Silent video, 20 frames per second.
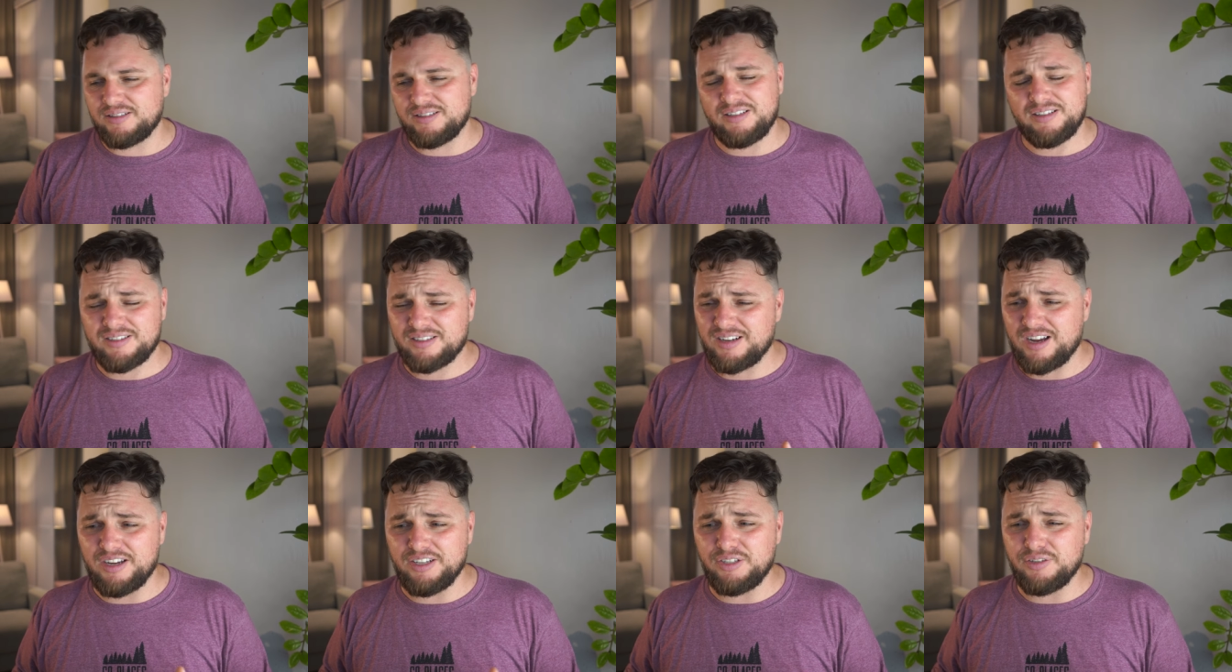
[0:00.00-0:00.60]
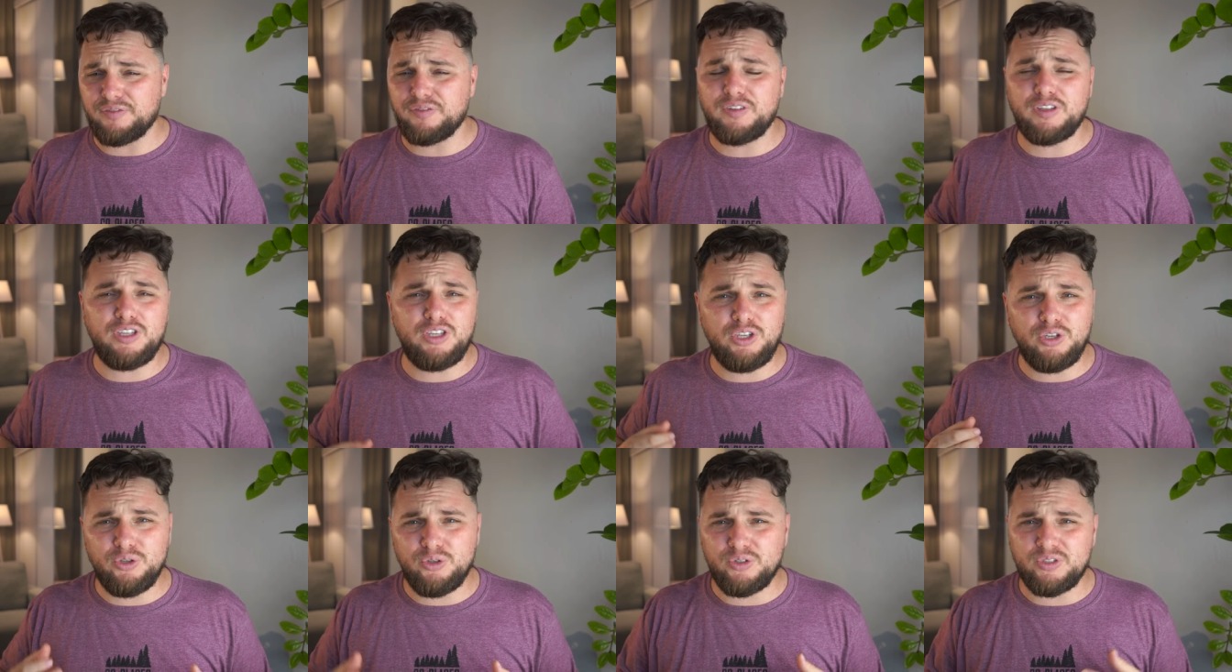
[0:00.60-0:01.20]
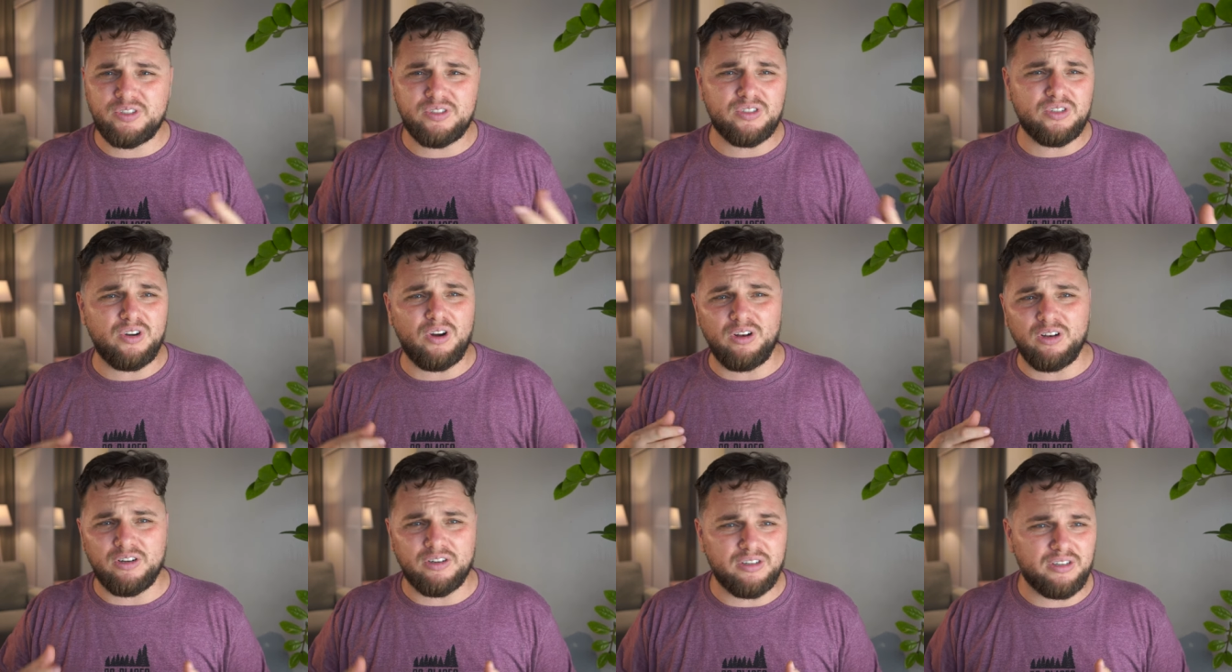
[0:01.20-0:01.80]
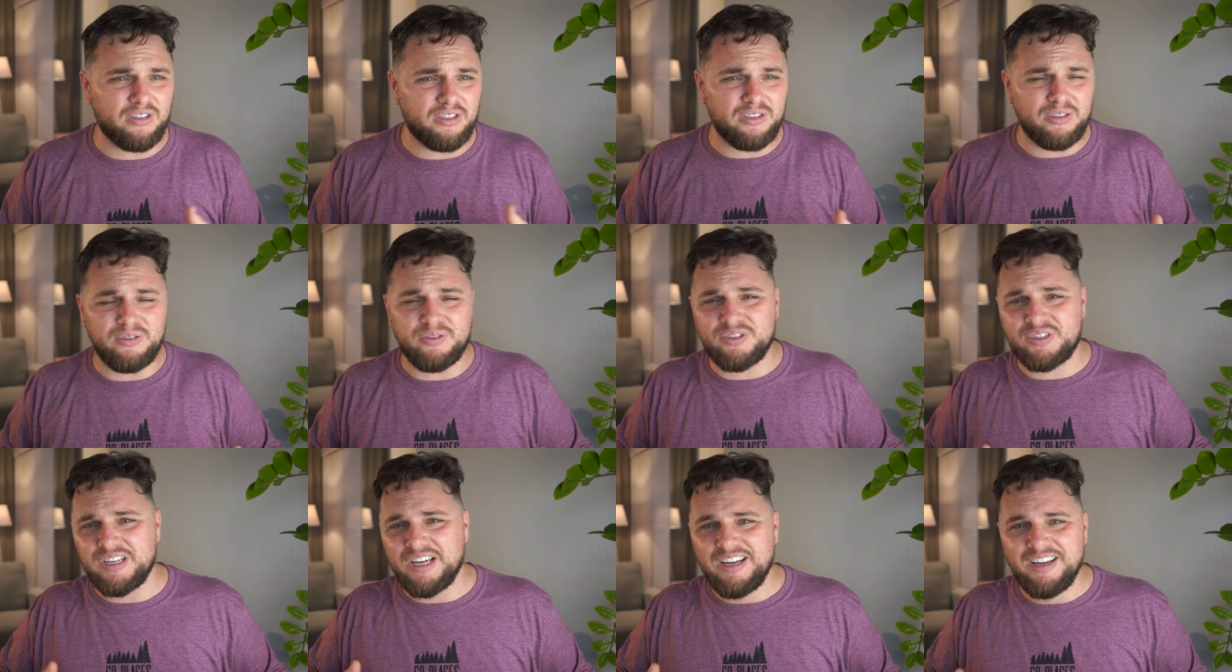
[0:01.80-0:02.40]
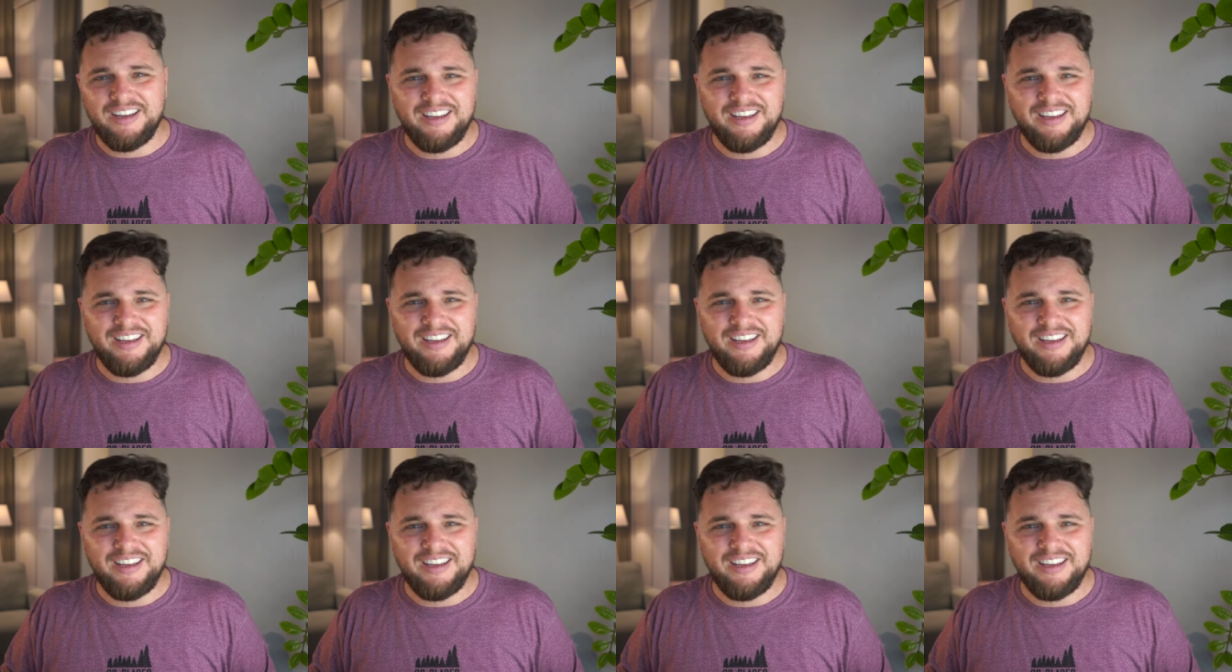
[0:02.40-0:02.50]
this kind of cute color girls